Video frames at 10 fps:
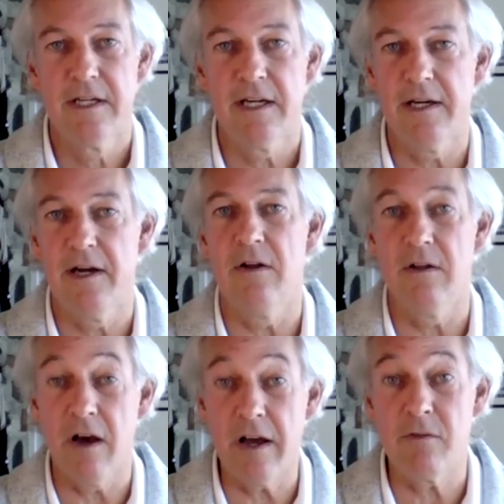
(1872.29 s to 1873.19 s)
A
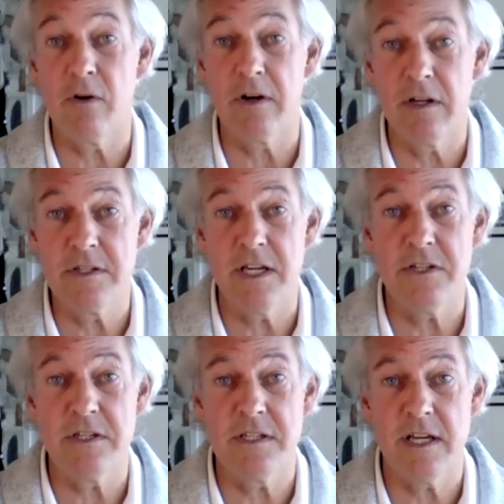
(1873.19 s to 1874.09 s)
lot of
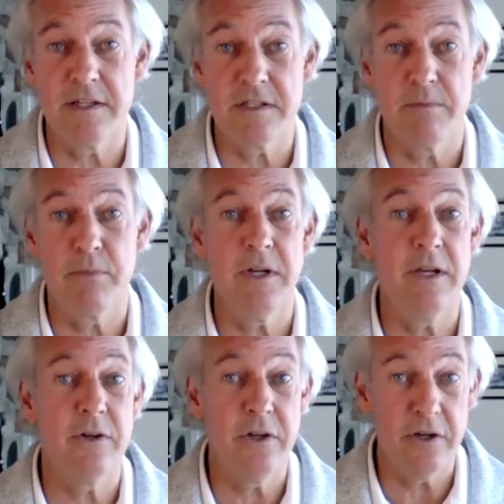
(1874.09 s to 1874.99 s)
organizations had some pretty
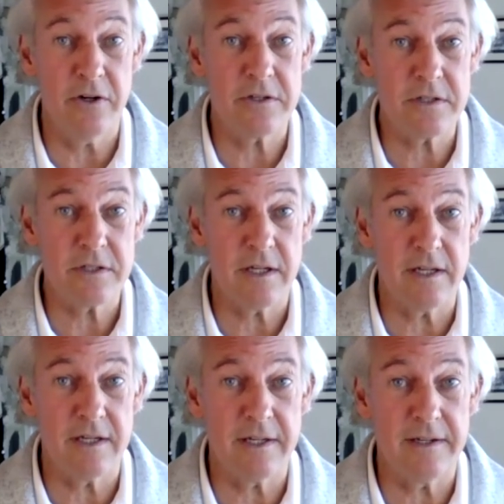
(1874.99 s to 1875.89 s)
good years
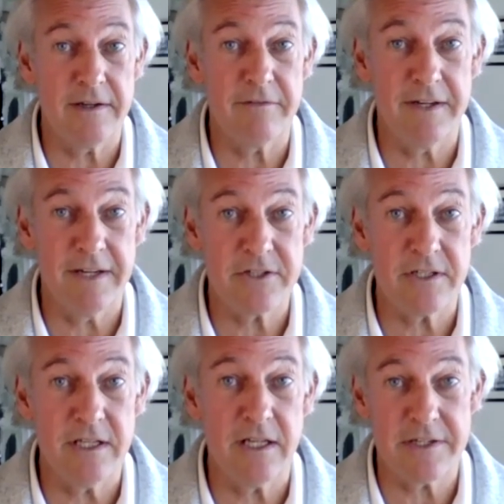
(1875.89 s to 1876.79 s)

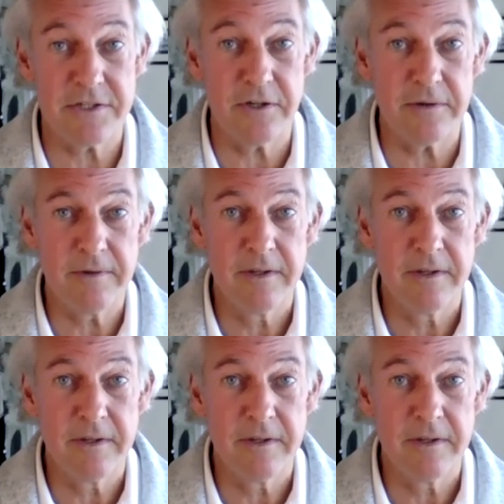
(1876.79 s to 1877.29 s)
financially last year.